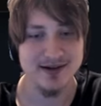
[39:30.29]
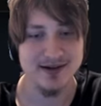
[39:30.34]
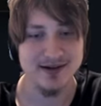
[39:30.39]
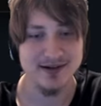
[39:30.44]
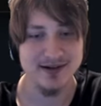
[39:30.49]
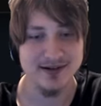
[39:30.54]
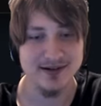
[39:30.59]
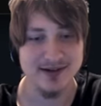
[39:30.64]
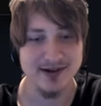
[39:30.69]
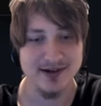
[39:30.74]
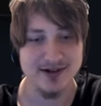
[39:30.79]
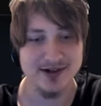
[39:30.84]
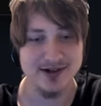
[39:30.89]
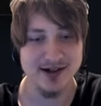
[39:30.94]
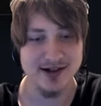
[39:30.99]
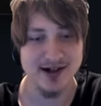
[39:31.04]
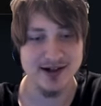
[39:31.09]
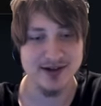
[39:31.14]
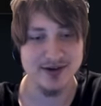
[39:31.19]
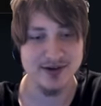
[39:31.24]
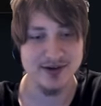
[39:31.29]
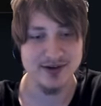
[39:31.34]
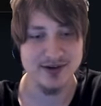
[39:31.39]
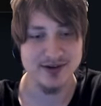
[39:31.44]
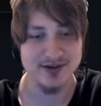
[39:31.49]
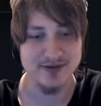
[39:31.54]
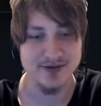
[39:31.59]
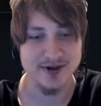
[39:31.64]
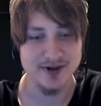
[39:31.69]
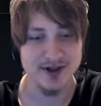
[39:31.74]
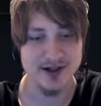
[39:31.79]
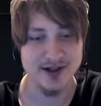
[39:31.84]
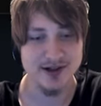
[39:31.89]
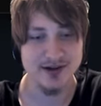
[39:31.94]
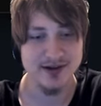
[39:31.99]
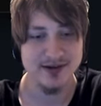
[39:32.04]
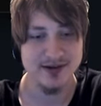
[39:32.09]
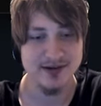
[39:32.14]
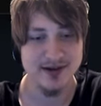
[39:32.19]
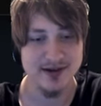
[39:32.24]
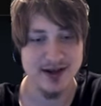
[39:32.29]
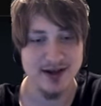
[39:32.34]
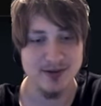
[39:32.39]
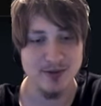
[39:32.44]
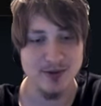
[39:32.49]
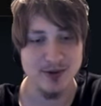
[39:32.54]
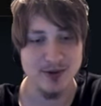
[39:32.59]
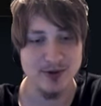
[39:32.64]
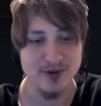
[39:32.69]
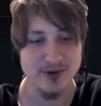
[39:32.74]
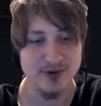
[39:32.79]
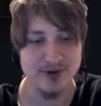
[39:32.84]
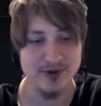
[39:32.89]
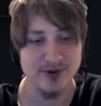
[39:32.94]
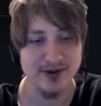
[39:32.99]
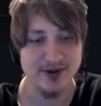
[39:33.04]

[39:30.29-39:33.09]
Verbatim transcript: Cause it's like creating all these different tables and